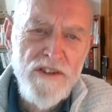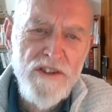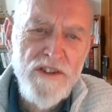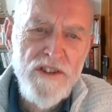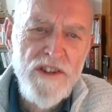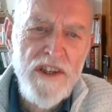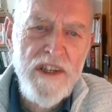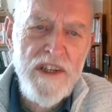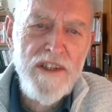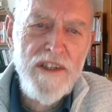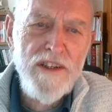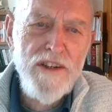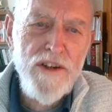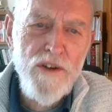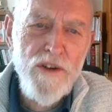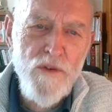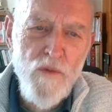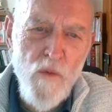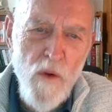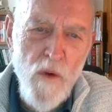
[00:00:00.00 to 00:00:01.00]
see a
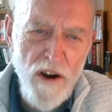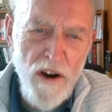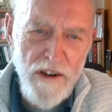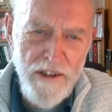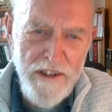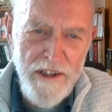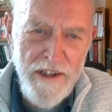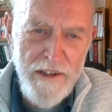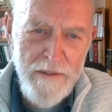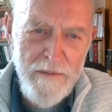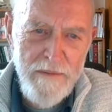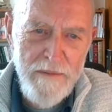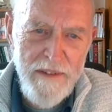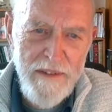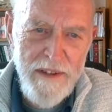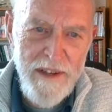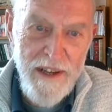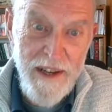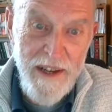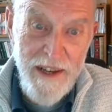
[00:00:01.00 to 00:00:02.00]
new one,
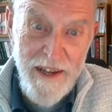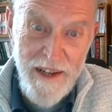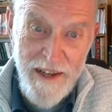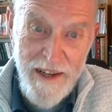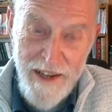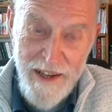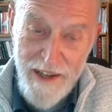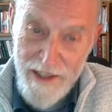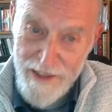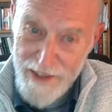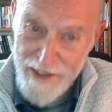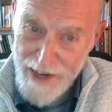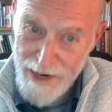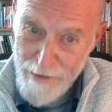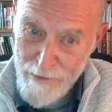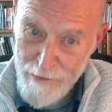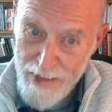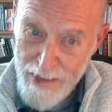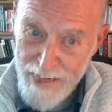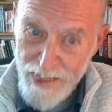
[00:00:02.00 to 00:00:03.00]
and
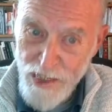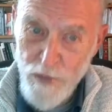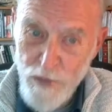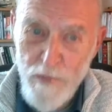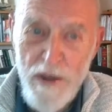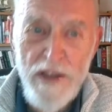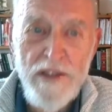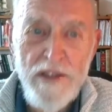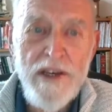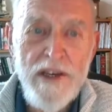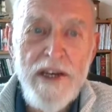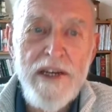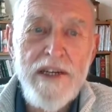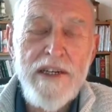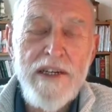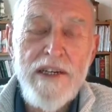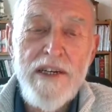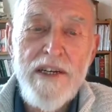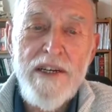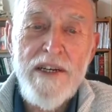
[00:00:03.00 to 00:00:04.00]
that makes me
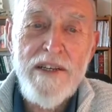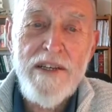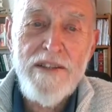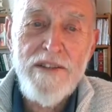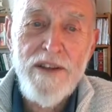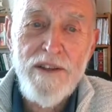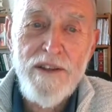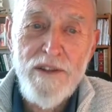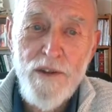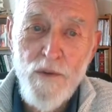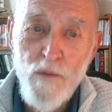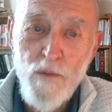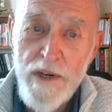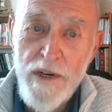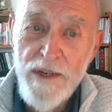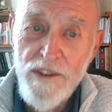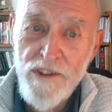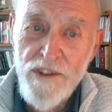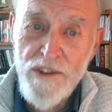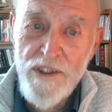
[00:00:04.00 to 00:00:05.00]
think that the
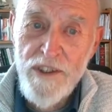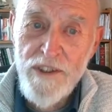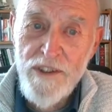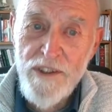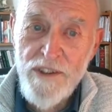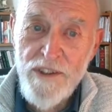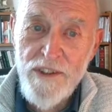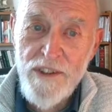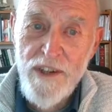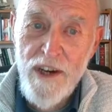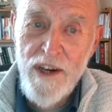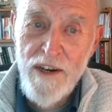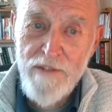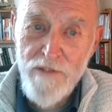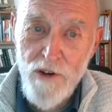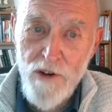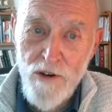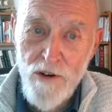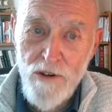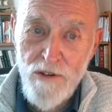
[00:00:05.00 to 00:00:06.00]
witches have
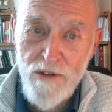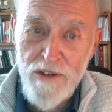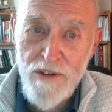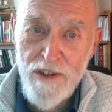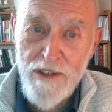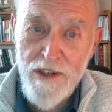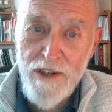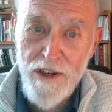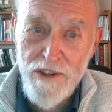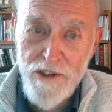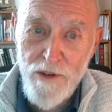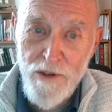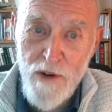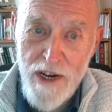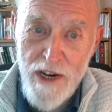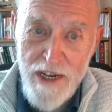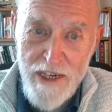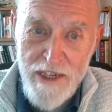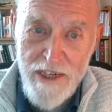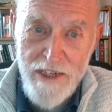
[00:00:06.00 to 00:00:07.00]
all gone
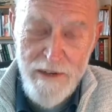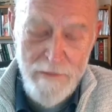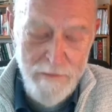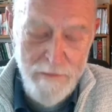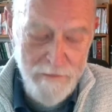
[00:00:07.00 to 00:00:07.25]
away.